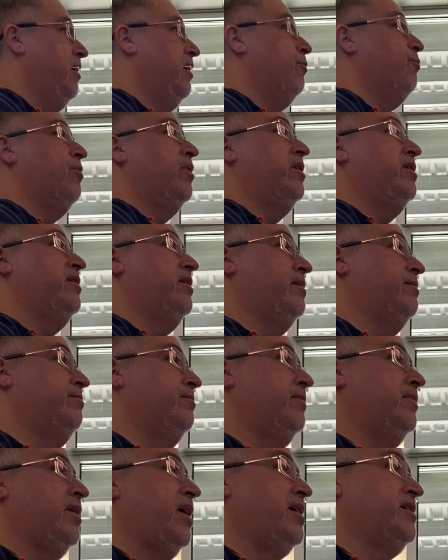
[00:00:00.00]
One of
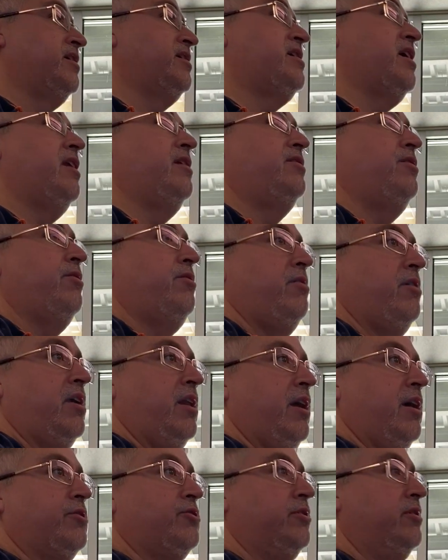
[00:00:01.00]
them has a San Antonio
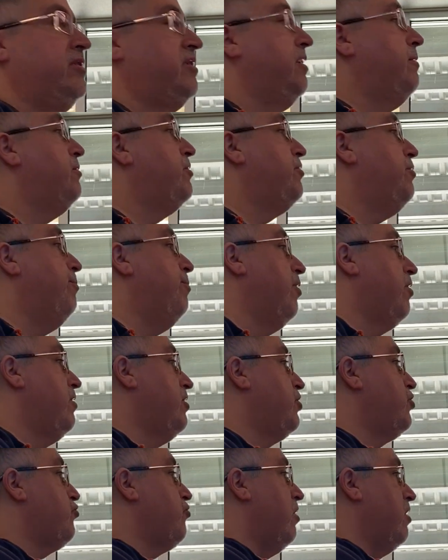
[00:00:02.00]
connection. His name was
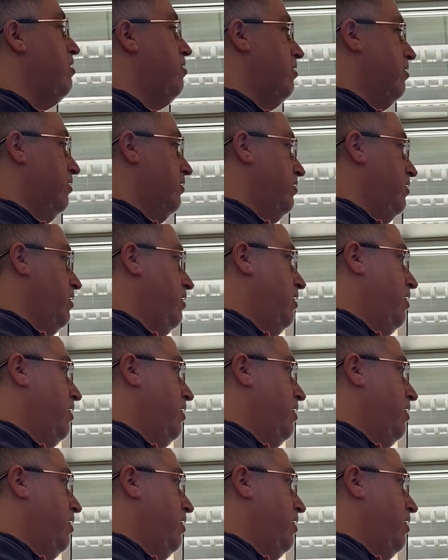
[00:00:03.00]
Hubertus Struckholt.